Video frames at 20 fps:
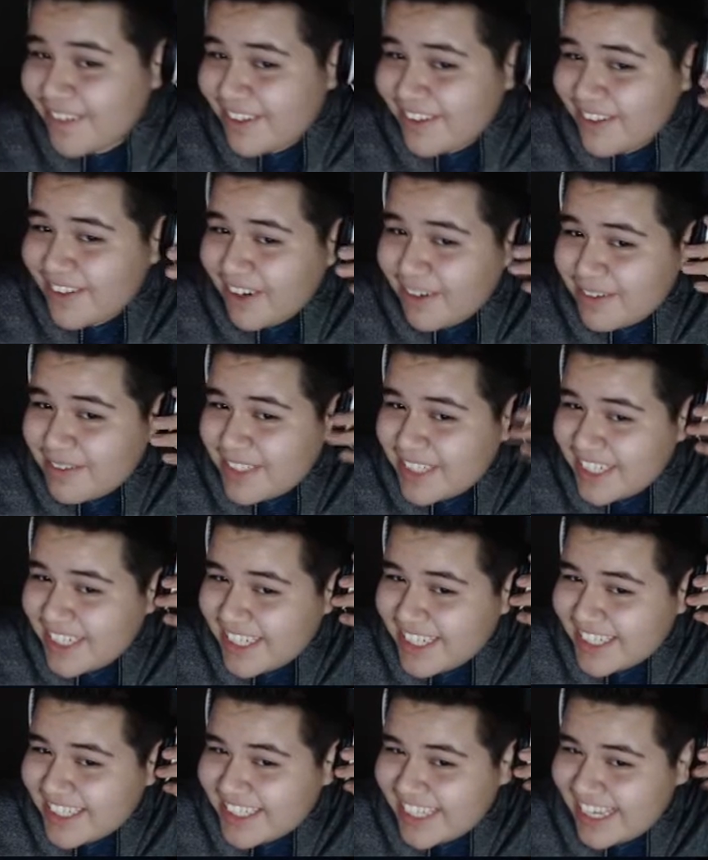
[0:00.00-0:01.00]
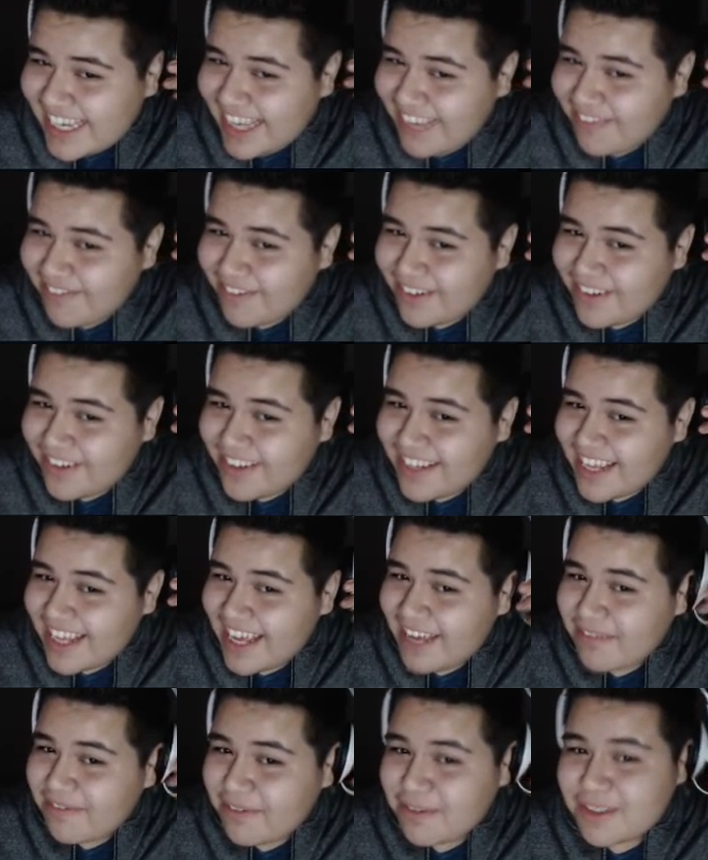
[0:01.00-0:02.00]
if you don't know, I'm cheating because I have one
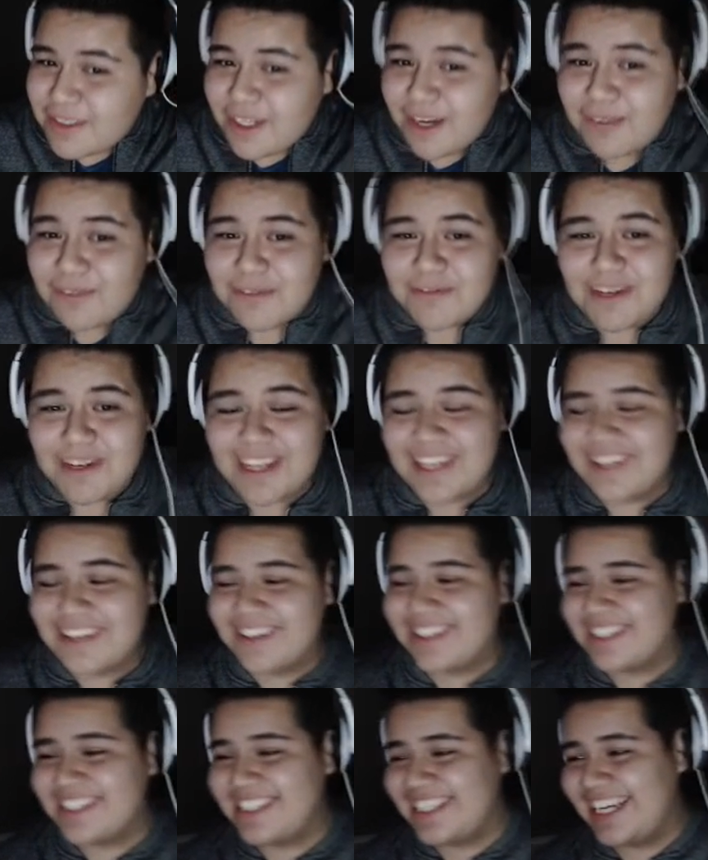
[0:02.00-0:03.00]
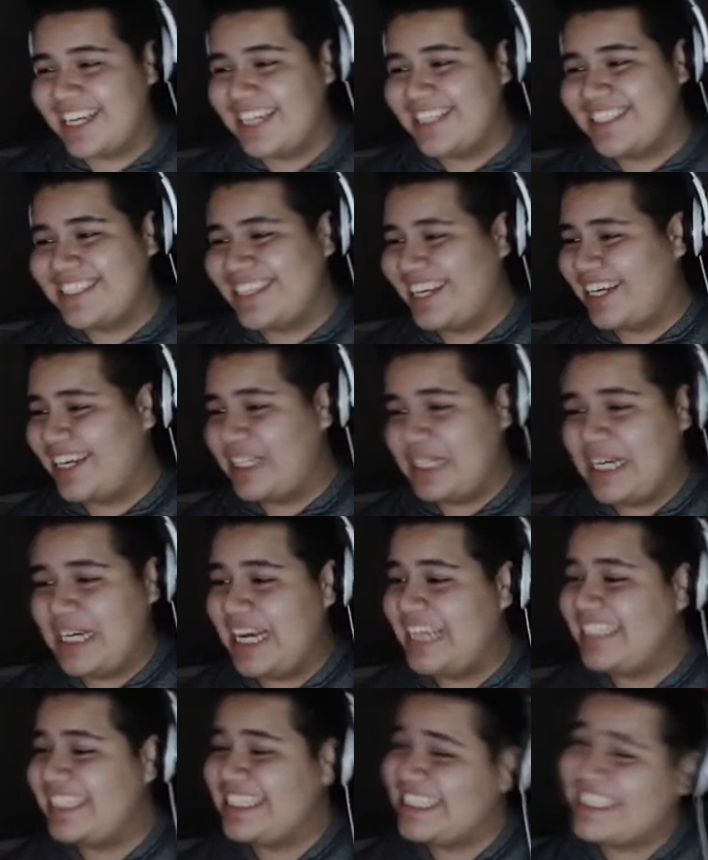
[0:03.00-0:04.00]
of the headphones off of my ear because I
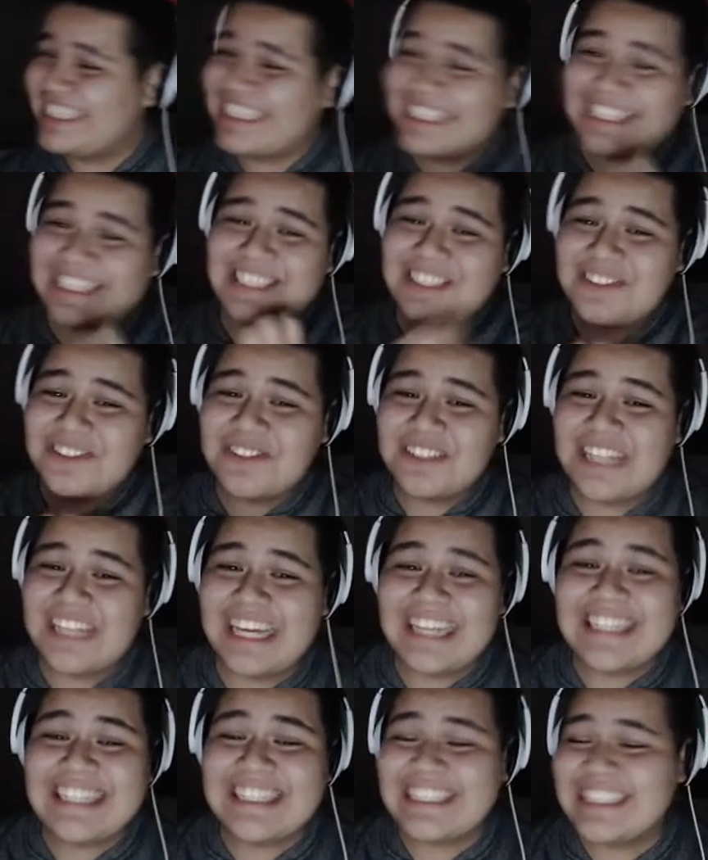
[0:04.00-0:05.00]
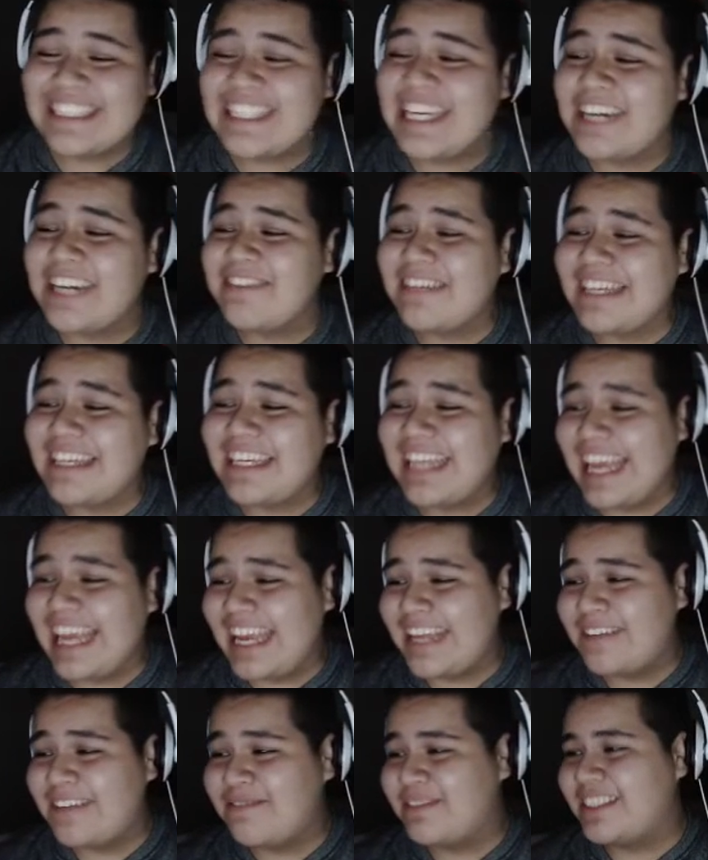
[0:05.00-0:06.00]
just don't like
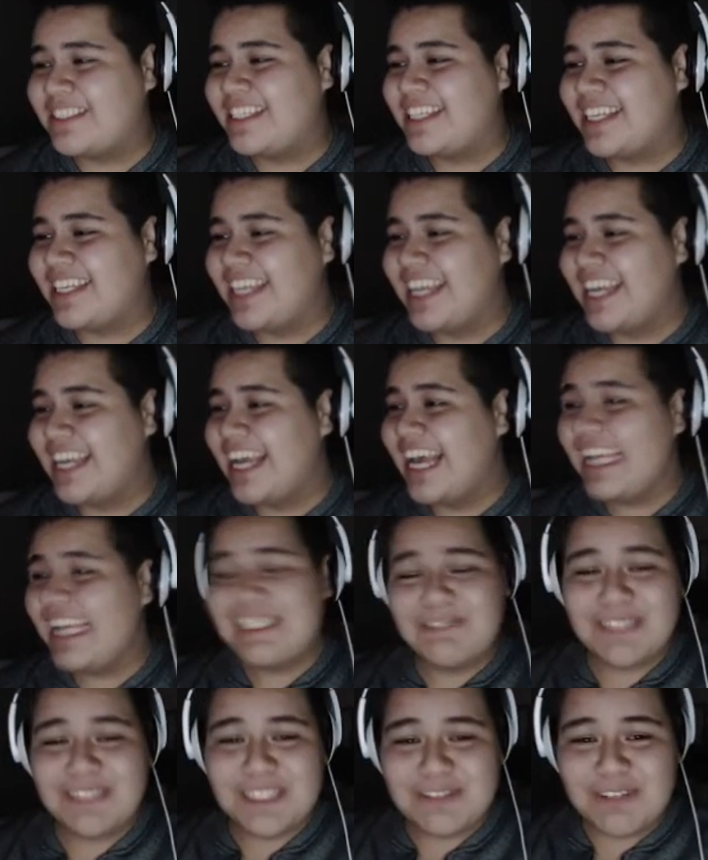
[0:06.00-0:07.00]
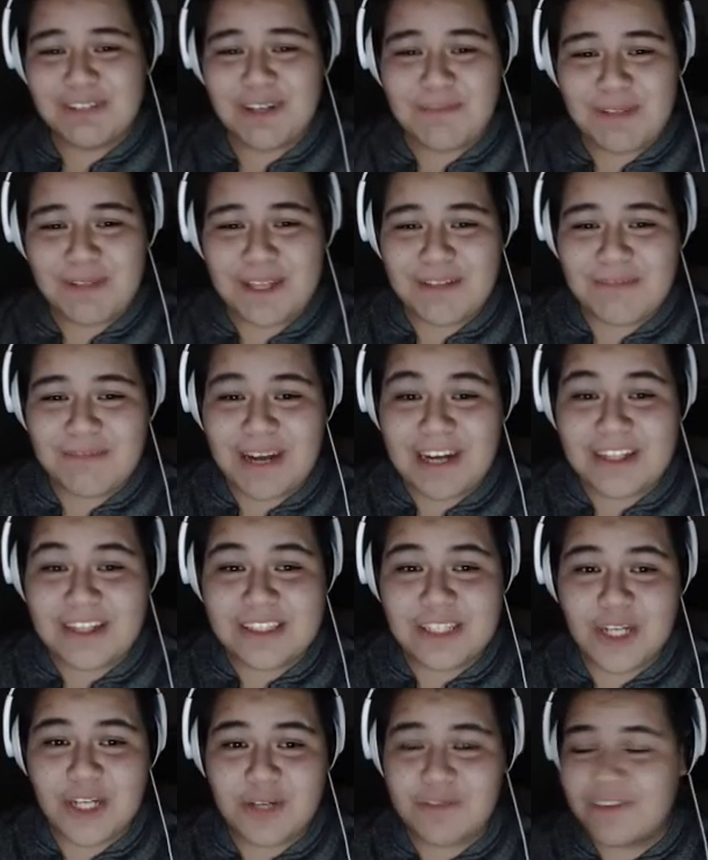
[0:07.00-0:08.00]
scary games, especially when you play them
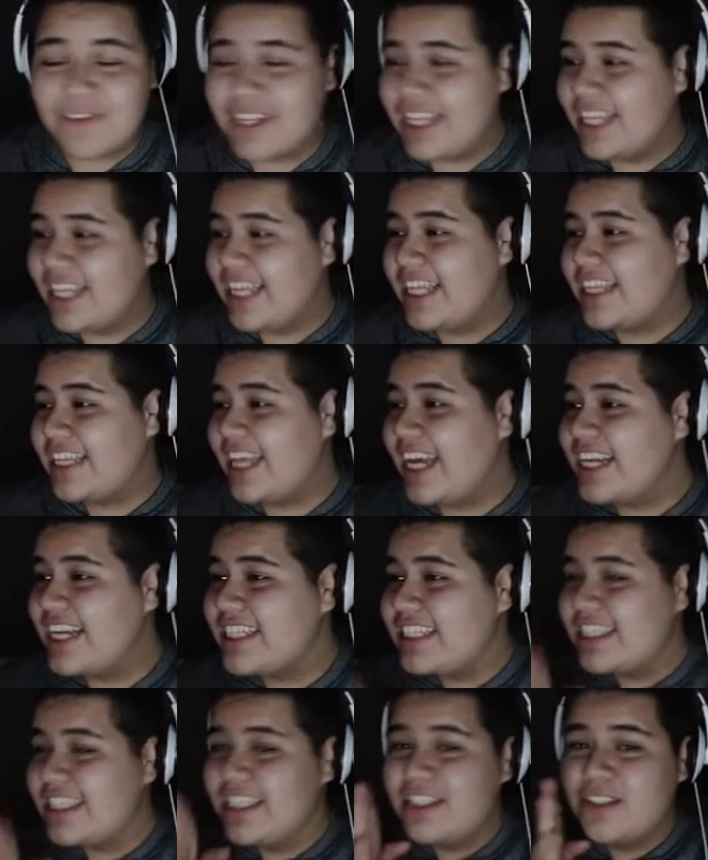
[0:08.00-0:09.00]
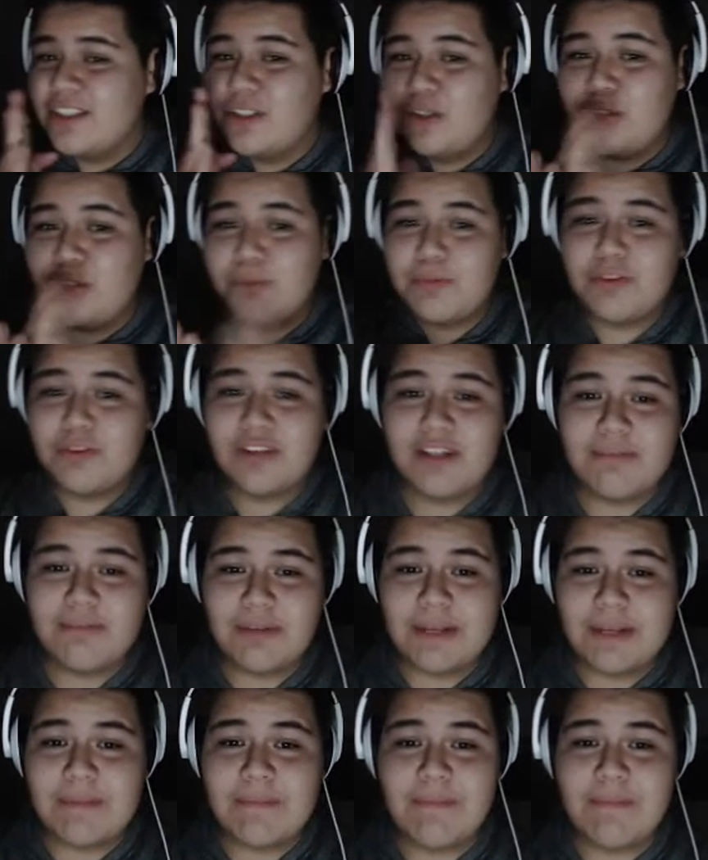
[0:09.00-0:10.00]
by yourself. That is super
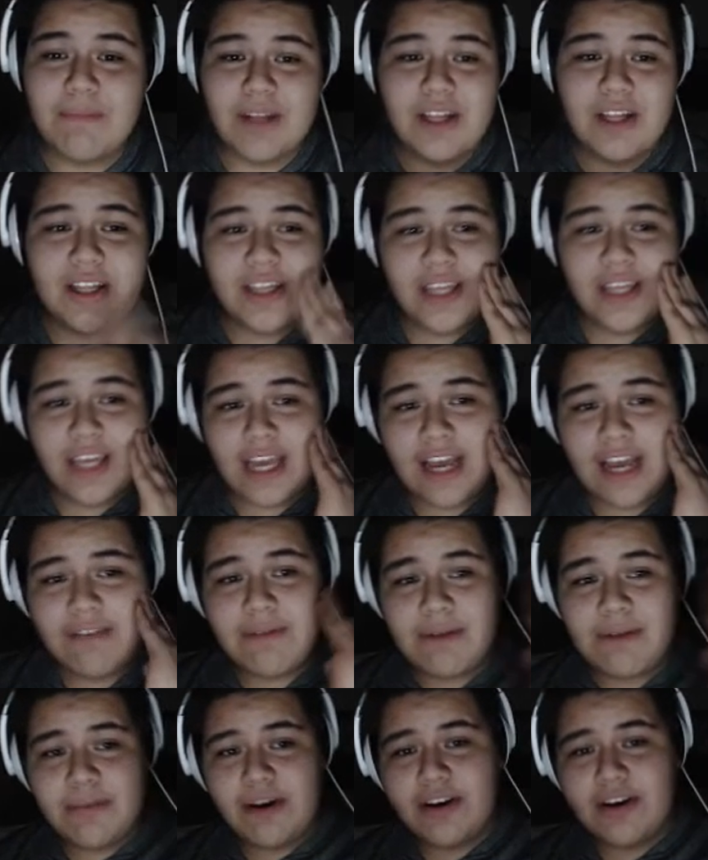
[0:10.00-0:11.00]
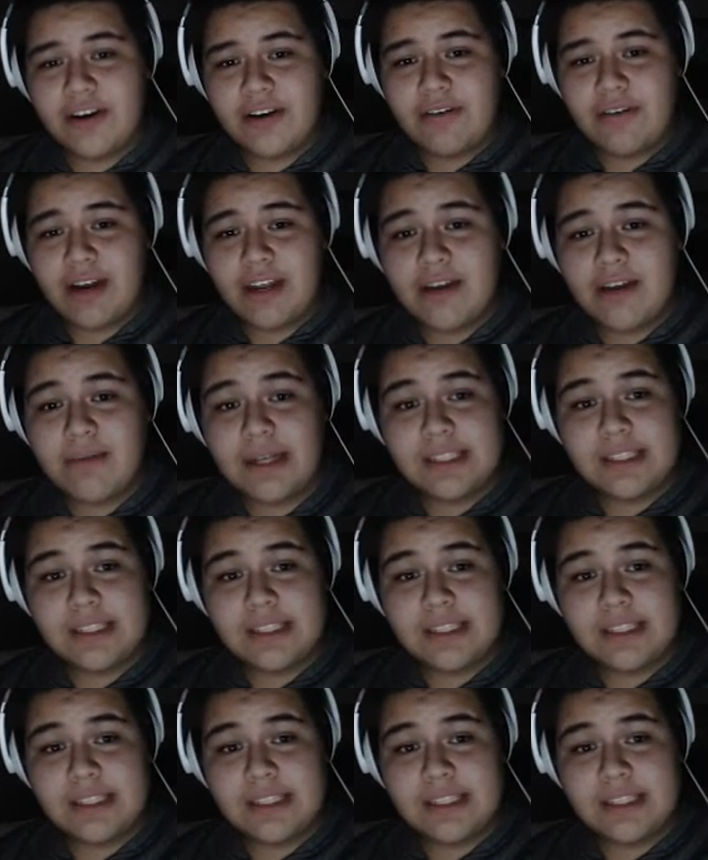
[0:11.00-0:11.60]
creepy. But luckily, I have my monitor